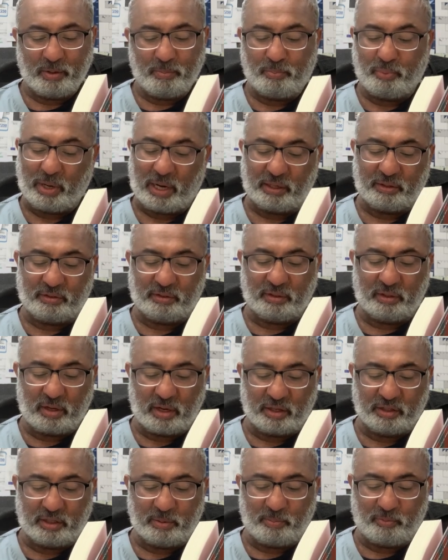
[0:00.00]
Practicing
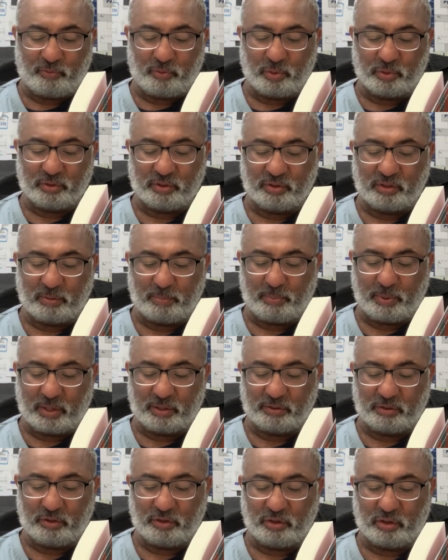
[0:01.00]
adab forces a
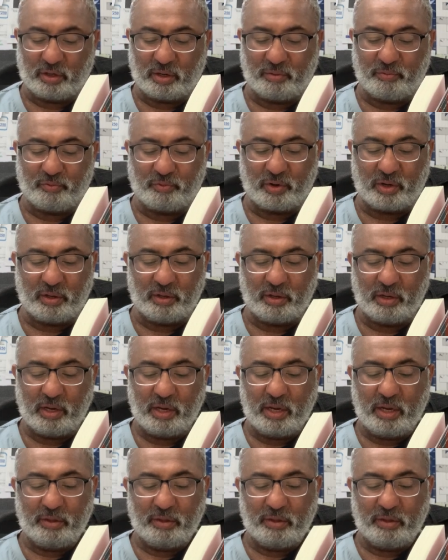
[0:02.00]
person to confront